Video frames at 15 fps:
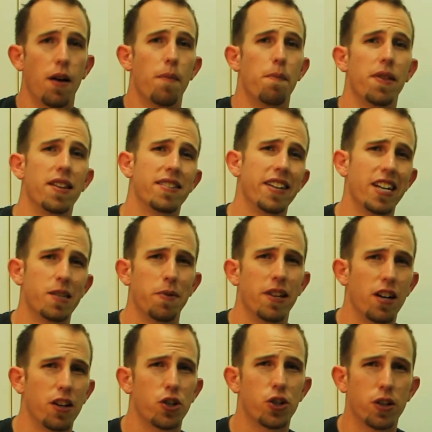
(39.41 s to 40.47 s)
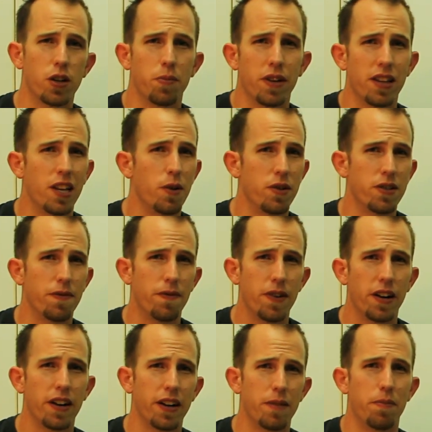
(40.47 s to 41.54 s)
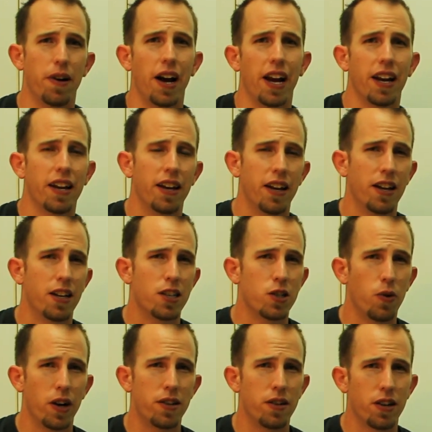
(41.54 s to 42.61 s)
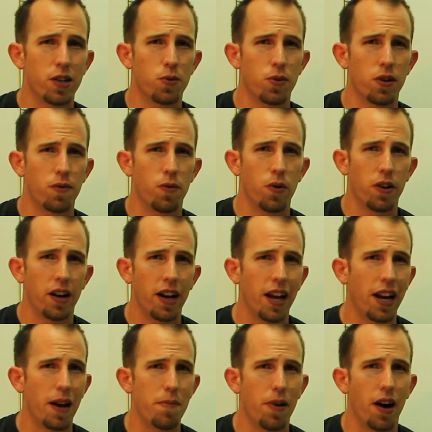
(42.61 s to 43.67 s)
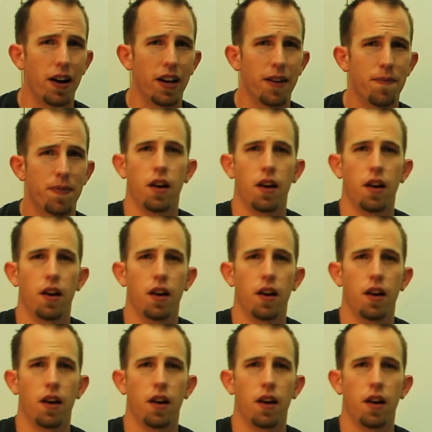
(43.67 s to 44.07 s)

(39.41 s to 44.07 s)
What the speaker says: But the salesman there assured me that it was a very good bike. So I took his word for it and I bought it.